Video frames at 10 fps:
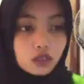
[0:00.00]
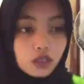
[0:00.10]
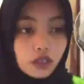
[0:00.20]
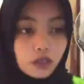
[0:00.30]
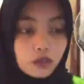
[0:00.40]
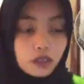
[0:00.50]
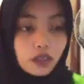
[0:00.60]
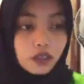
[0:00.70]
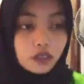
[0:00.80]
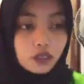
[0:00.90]
students have
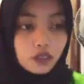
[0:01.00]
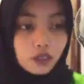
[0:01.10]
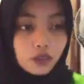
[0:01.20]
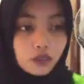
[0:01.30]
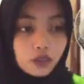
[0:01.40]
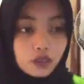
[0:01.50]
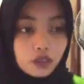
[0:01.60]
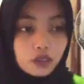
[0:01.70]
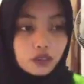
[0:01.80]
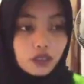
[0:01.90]
an active
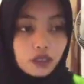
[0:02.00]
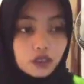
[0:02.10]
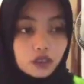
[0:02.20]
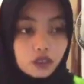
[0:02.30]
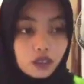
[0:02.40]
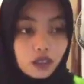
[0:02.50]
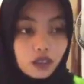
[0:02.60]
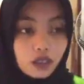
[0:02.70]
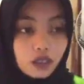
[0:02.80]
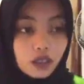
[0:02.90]
desire to
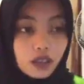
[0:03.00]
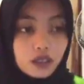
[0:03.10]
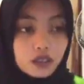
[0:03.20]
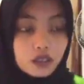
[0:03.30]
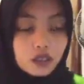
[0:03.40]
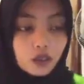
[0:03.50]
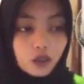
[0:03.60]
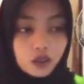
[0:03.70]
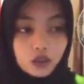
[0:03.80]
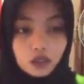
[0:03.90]
ask
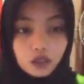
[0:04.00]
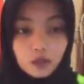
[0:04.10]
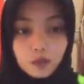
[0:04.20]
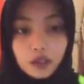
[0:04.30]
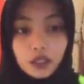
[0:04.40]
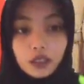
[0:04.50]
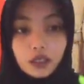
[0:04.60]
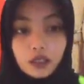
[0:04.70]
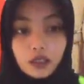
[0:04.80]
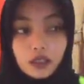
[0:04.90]
question.
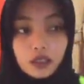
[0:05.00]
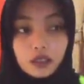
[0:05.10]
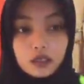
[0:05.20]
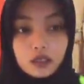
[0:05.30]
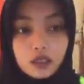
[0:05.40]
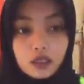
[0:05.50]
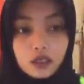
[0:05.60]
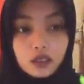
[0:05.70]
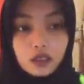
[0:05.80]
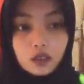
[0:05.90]
Is
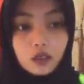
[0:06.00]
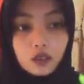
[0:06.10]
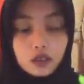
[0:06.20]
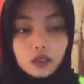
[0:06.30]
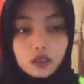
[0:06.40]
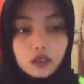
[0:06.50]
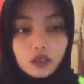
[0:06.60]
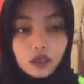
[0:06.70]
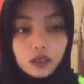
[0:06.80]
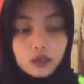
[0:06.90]
good
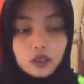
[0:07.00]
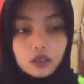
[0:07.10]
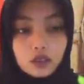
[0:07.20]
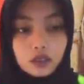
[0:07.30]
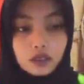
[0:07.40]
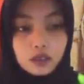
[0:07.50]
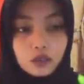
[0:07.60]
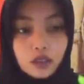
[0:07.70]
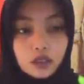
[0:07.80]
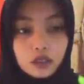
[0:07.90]
if
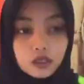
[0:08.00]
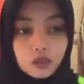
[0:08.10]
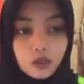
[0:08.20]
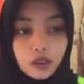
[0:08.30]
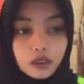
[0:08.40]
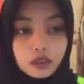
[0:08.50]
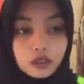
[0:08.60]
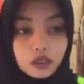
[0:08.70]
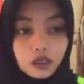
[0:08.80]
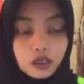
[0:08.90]
students
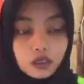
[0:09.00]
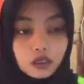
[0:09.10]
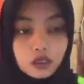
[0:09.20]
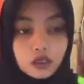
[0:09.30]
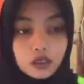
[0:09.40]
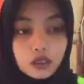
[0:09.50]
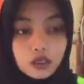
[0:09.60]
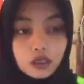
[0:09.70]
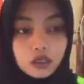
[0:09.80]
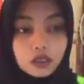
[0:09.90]
participate in learning,